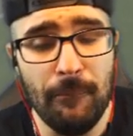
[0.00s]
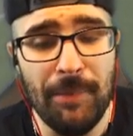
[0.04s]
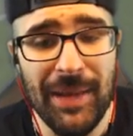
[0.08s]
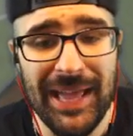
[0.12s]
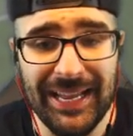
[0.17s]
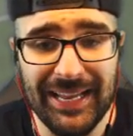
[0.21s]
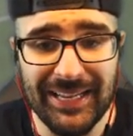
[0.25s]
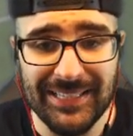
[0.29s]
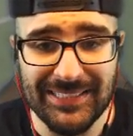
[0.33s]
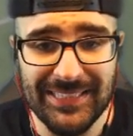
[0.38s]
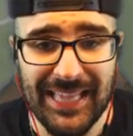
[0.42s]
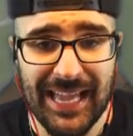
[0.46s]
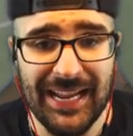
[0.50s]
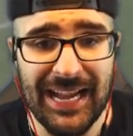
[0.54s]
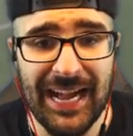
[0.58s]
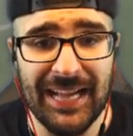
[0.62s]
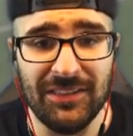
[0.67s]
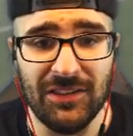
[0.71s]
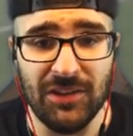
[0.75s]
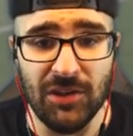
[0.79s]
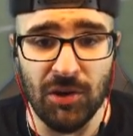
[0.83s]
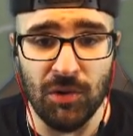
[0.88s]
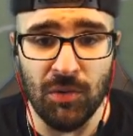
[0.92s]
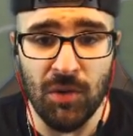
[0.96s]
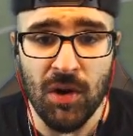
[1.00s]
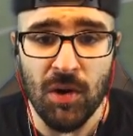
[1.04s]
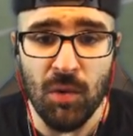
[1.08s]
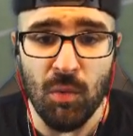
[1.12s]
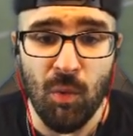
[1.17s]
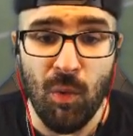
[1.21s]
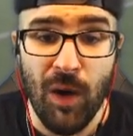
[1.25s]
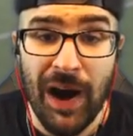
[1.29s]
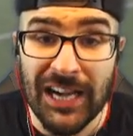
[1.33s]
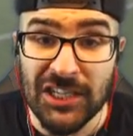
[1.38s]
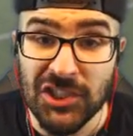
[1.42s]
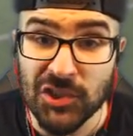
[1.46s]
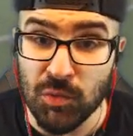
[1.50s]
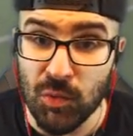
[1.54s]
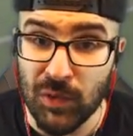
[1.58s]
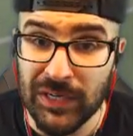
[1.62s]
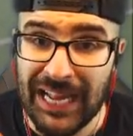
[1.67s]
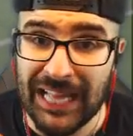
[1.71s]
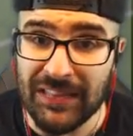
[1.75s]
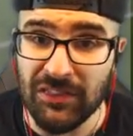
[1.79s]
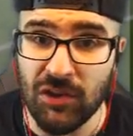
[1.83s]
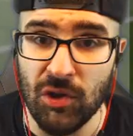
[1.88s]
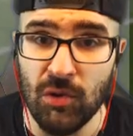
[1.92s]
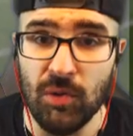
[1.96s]
biggest thing I do, watch what
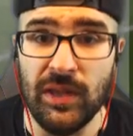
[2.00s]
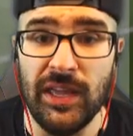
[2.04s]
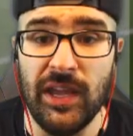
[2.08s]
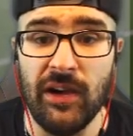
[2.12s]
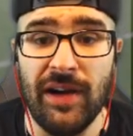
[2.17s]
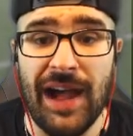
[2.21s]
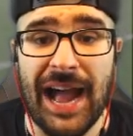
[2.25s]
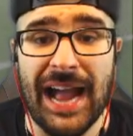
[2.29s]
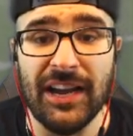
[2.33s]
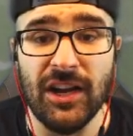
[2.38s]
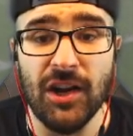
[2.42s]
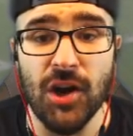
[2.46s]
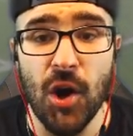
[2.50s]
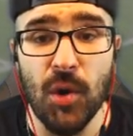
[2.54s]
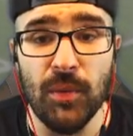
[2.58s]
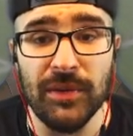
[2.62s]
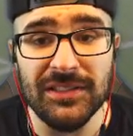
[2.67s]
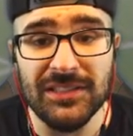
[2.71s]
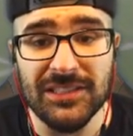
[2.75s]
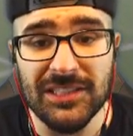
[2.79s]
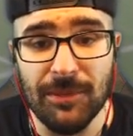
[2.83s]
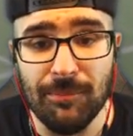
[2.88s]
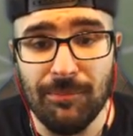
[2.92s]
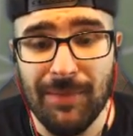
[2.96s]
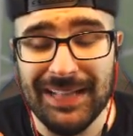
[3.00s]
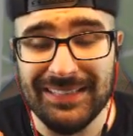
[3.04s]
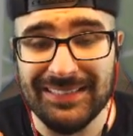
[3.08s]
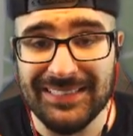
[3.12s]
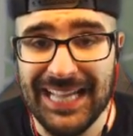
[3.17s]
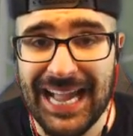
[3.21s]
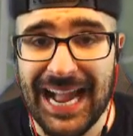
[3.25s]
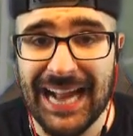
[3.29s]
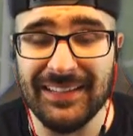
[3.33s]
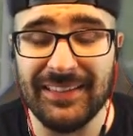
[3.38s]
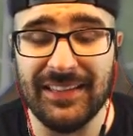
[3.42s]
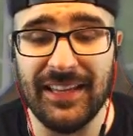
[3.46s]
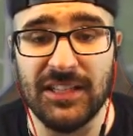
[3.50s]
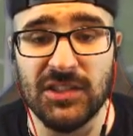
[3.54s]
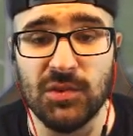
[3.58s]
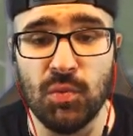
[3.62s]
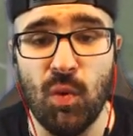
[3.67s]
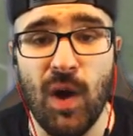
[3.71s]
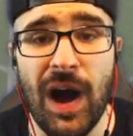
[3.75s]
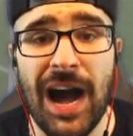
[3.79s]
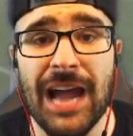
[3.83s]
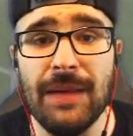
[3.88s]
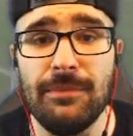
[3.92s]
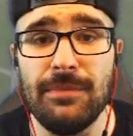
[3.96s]
I do here. I go into my tactics.
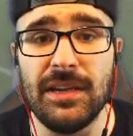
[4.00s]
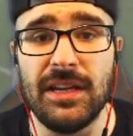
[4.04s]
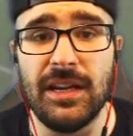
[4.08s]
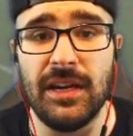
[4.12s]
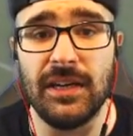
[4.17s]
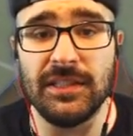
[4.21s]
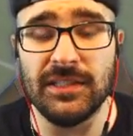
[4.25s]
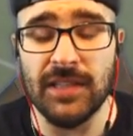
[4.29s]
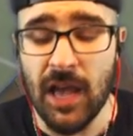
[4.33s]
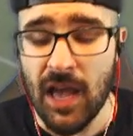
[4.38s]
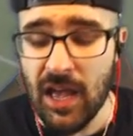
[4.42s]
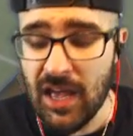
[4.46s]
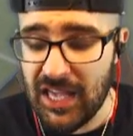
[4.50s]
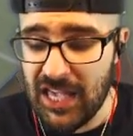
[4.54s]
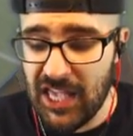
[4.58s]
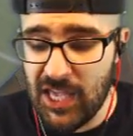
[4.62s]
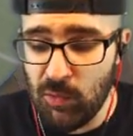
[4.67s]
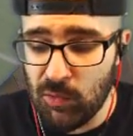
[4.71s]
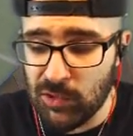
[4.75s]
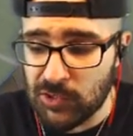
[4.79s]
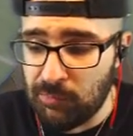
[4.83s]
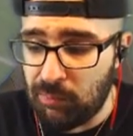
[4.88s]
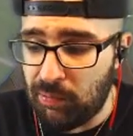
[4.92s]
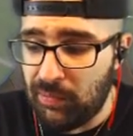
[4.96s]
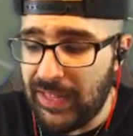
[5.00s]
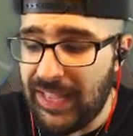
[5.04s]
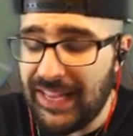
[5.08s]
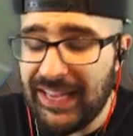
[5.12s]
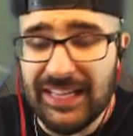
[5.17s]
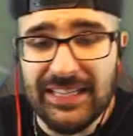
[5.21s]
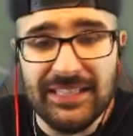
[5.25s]
Why? Because he was playing